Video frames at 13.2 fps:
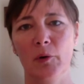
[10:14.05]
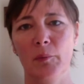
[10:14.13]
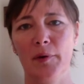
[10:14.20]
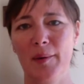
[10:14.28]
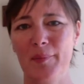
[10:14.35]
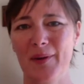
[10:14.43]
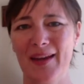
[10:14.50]

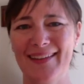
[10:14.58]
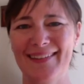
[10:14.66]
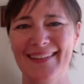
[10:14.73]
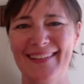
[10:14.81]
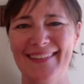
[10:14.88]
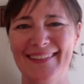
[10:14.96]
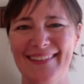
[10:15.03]
open up and
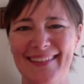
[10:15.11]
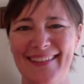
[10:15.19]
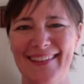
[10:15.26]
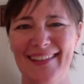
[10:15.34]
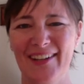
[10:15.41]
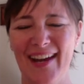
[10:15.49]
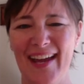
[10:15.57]
access
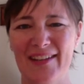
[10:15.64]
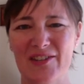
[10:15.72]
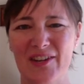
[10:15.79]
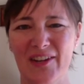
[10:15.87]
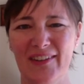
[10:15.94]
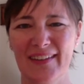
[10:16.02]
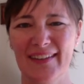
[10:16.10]
your hand
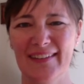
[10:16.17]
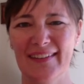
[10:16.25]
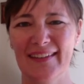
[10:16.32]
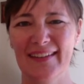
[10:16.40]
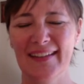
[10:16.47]
chakras.